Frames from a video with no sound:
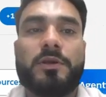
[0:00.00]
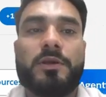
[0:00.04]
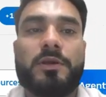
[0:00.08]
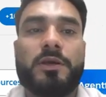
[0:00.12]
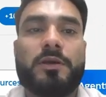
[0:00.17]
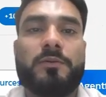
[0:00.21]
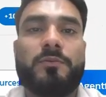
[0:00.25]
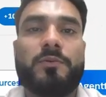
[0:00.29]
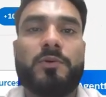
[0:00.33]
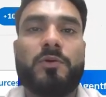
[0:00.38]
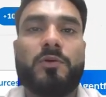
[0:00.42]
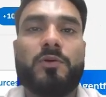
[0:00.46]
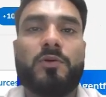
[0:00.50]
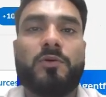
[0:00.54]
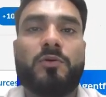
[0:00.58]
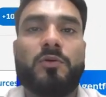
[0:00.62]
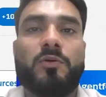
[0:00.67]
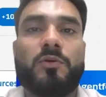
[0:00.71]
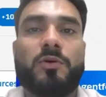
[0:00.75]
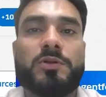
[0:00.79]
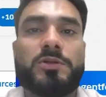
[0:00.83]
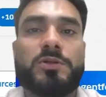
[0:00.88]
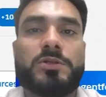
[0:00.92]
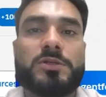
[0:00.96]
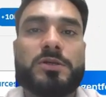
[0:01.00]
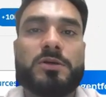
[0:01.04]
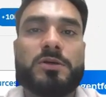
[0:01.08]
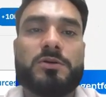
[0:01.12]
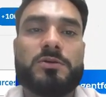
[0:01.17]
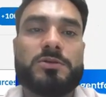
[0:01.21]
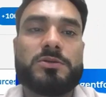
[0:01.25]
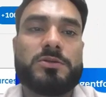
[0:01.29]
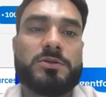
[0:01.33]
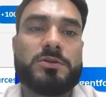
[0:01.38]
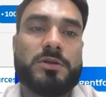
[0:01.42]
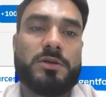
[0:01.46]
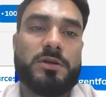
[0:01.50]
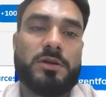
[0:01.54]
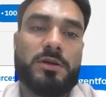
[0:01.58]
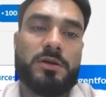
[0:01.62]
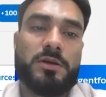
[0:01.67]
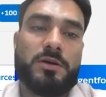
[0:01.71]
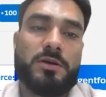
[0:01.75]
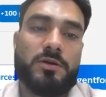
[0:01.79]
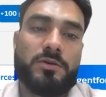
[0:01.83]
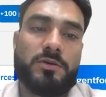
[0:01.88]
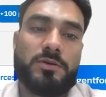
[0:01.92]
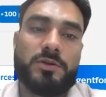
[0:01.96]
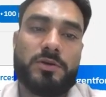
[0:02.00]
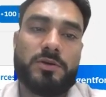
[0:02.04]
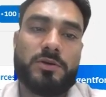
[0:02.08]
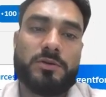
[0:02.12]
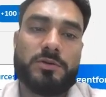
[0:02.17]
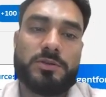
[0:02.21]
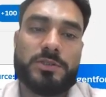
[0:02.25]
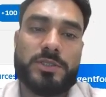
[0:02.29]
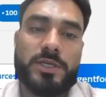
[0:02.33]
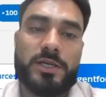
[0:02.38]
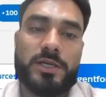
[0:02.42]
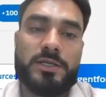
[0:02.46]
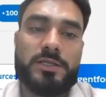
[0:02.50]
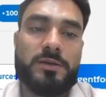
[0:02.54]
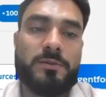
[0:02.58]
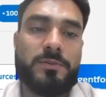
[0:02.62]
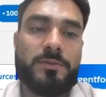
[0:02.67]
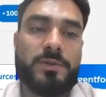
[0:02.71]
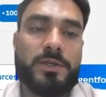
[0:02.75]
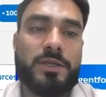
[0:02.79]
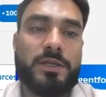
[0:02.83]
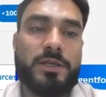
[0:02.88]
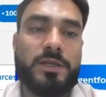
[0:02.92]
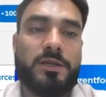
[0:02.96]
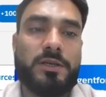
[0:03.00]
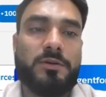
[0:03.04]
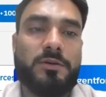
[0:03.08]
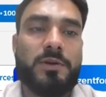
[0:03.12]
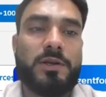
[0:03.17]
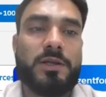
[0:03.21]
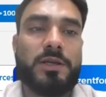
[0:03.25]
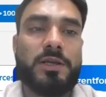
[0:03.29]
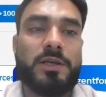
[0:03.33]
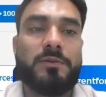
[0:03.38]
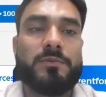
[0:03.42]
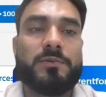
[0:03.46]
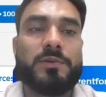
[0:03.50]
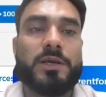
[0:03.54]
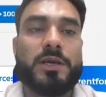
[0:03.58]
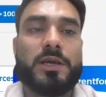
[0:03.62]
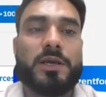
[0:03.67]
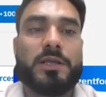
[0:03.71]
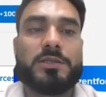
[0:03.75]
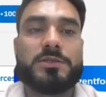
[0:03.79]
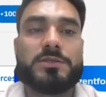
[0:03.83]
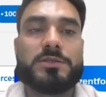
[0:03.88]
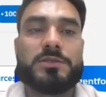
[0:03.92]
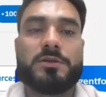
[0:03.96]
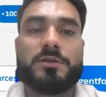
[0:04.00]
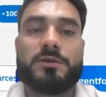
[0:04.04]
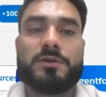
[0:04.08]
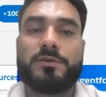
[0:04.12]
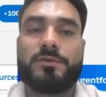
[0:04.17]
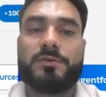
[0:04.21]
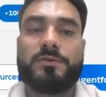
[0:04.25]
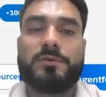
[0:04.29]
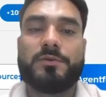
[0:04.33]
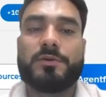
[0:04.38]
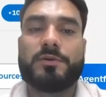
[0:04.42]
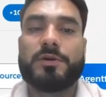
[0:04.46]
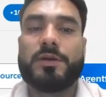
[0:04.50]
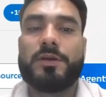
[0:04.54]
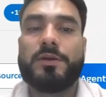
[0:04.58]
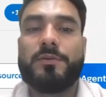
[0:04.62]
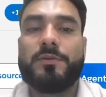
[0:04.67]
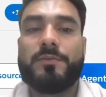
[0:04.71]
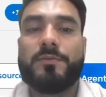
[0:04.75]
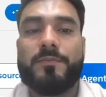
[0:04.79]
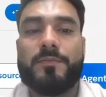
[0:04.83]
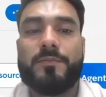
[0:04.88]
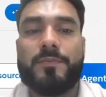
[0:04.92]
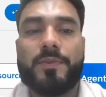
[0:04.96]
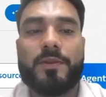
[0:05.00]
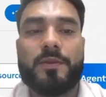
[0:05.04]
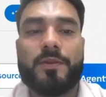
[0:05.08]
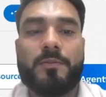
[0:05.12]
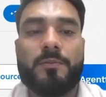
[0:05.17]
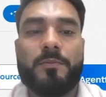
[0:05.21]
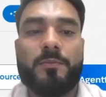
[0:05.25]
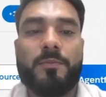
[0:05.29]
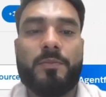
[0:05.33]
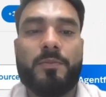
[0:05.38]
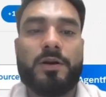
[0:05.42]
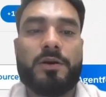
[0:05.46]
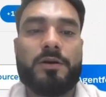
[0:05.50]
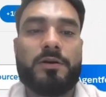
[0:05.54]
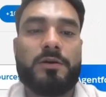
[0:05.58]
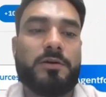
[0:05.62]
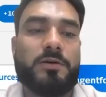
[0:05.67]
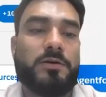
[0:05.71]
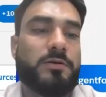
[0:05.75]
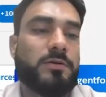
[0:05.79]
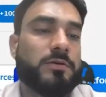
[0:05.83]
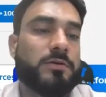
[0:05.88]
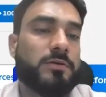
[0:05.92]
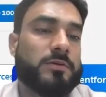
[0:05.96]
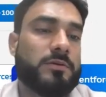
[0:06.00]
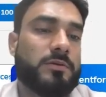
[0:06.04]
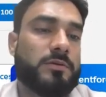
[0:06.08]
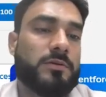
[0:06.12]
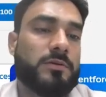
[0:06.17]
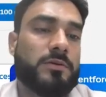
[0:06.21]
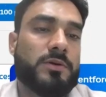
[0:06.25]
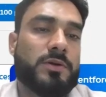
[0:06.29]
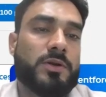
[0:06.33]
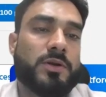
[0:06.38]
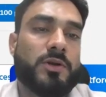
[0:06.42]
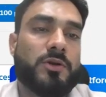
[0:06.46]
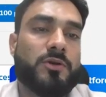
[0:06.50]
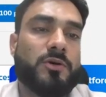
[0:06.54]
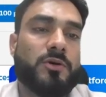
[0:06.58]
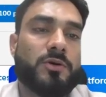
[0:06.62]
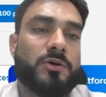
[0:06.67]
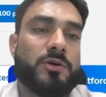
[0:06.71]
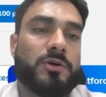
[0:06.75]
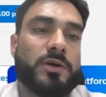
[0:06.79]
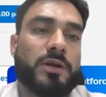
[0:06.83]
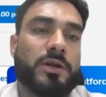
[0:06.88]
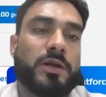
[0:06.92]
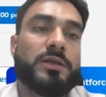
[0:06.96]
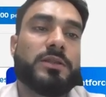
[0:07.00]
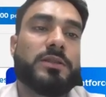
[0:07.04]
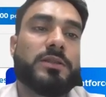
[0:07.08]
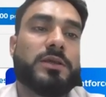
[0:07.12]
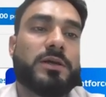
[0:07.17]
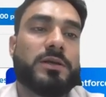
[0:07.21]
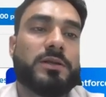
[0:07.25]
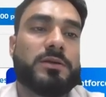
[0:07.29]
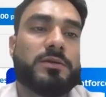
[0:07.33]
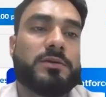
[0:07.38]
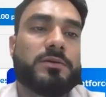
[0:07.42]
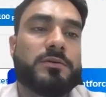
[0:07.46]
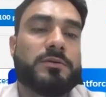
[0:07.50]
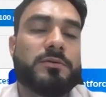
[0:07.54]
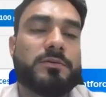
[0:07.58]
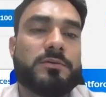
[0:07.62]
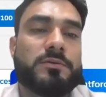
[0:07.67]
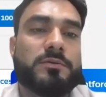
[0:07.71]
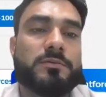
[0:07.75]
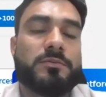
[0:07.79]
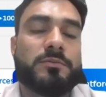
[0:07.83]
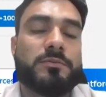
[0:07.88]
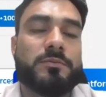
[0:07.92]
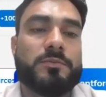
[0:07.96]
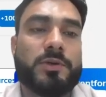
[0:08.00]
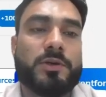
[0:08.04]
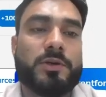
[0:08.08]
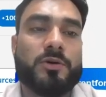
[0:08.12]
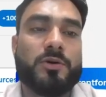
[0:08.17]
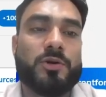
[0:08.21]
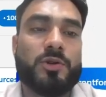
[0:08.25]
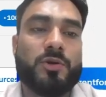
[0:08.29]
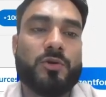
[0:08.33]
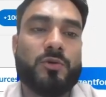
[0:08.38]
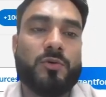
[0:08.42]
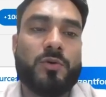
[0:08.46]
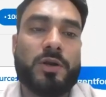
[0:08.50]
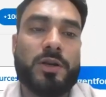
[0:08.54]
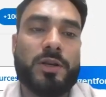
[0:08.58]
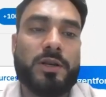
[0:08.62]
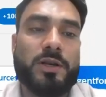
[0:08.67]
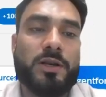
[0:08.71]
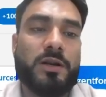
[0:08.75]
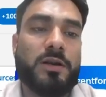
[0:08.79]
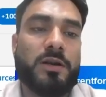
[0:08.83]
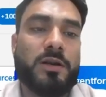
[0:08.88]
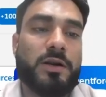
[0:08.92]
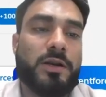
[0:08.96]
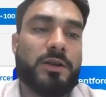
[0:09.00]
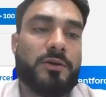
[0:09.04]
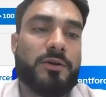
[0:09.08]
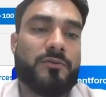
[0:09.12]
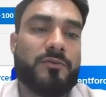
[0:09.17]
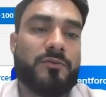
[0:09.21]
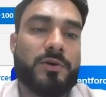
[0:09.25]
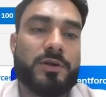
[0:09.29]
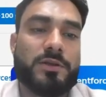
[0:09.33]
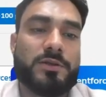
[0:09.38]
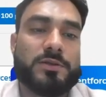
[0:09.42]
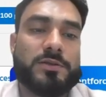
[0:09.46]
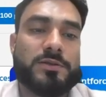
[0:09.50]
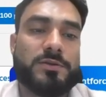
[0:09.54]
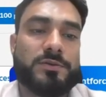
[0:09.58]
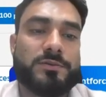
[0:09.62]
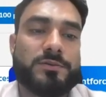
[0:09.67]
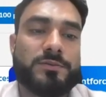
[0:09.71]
If you will go on search on the chat GPT, it will give the answer. Okay, but don't try that because you are in learning phase.